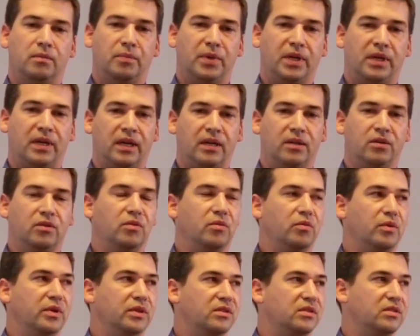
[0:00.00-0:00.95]

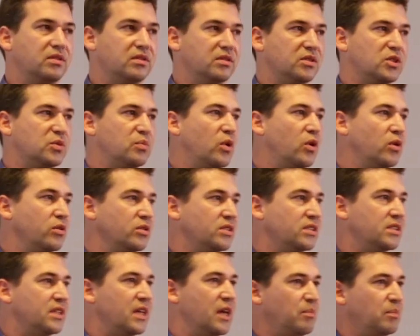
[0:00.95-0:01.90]
begin with small
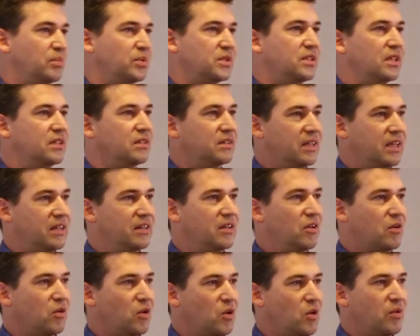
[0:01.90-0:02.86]
steps and
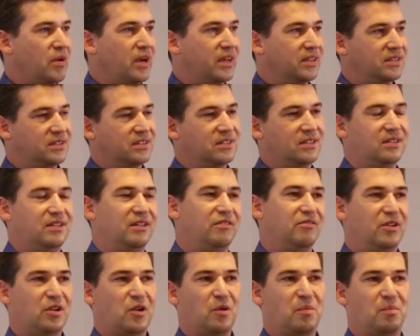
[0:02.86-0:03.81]
then always
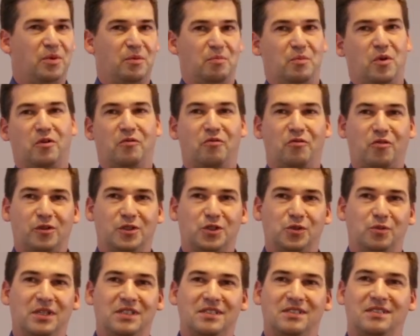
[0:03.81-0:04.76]
develop it more. For
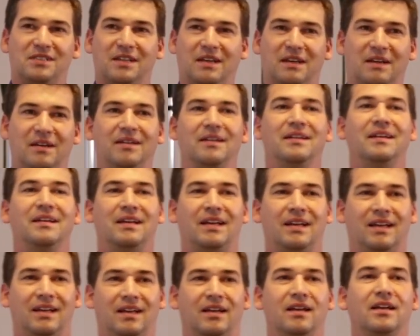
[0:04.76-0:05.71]
Swiss
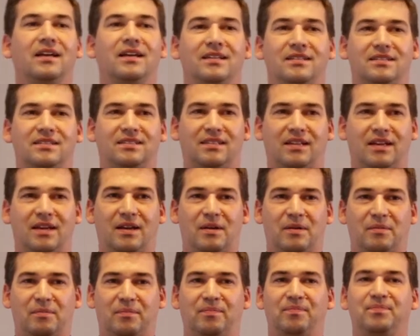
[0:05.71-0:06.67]
is
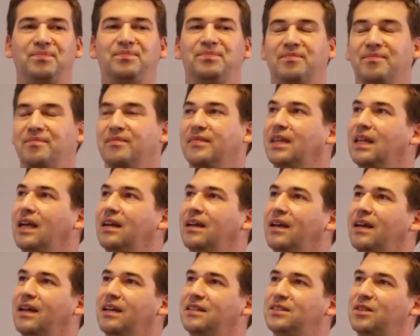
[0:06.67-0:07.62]

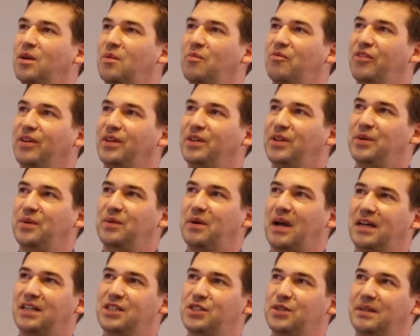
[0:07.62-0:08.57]
something
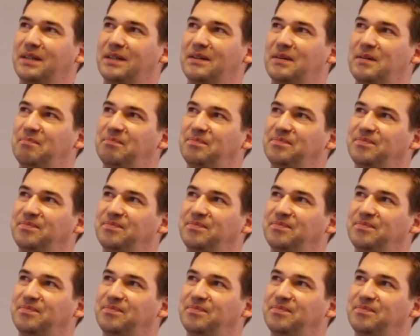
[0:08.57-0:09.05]
new actually.